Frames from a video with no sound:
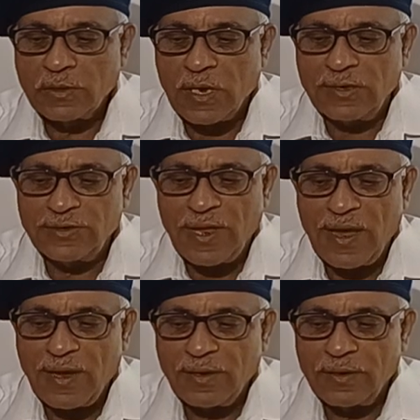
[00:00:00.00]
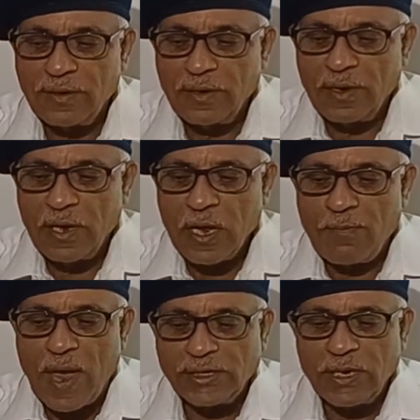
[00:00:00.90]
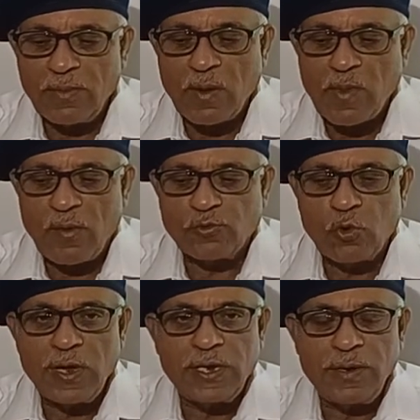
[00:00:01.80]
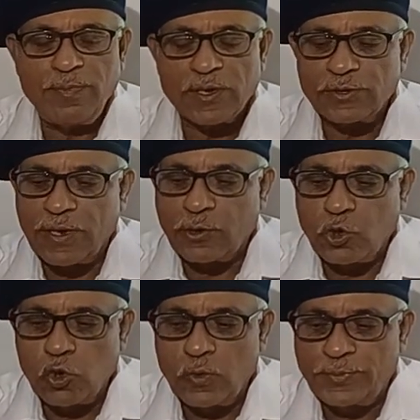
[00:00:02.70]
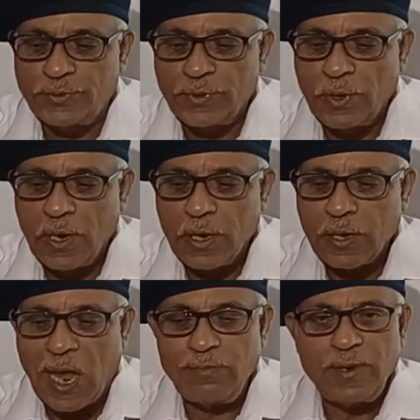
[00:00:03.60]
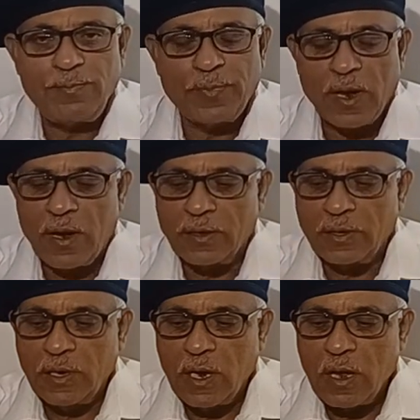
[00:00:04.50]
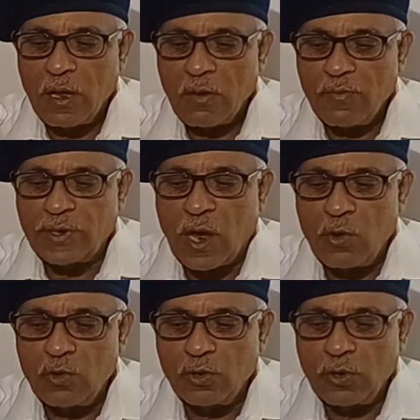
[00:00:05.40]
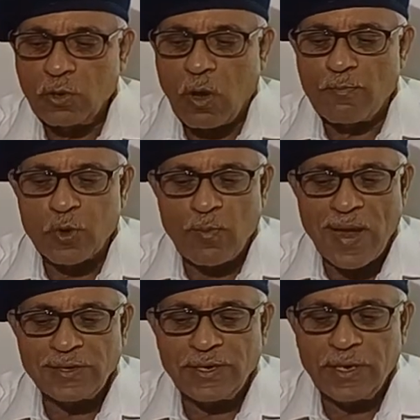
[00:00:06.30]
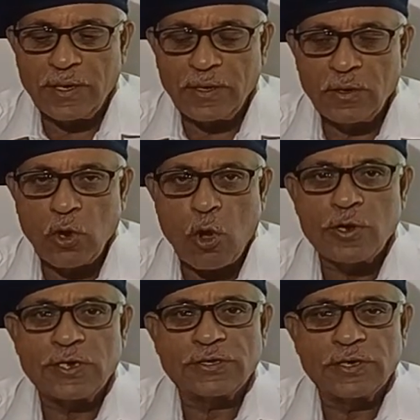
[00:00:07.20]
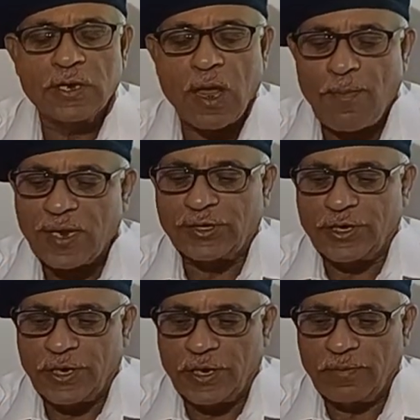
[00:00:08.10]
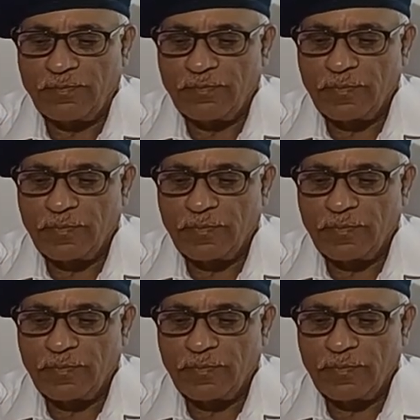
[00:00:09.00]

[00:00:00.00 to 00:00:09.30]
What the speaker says: such that a maximum of 20% tubes can be plugged without compromising on its capacity.